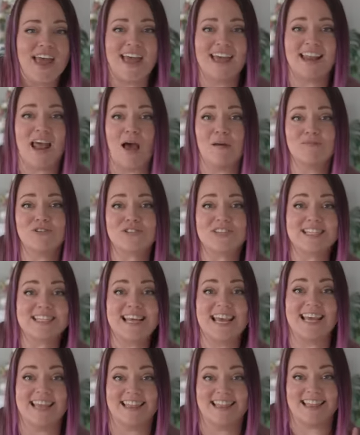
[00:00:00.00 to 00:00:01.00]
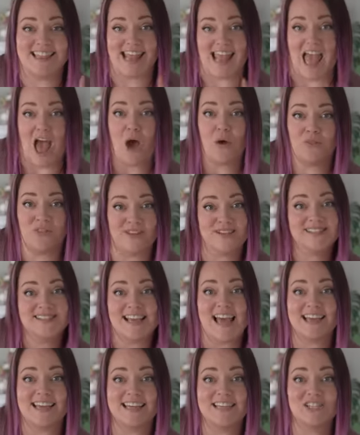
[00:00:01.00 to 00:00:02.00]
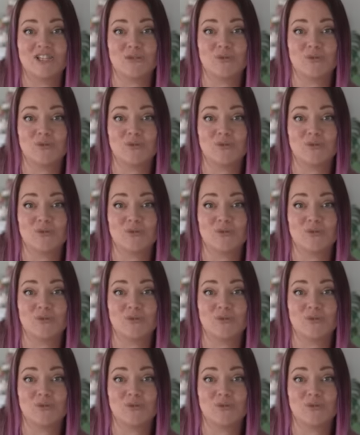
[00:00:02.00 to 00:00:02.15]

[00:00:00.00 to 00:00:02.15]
And I'm just gonna take now, this second,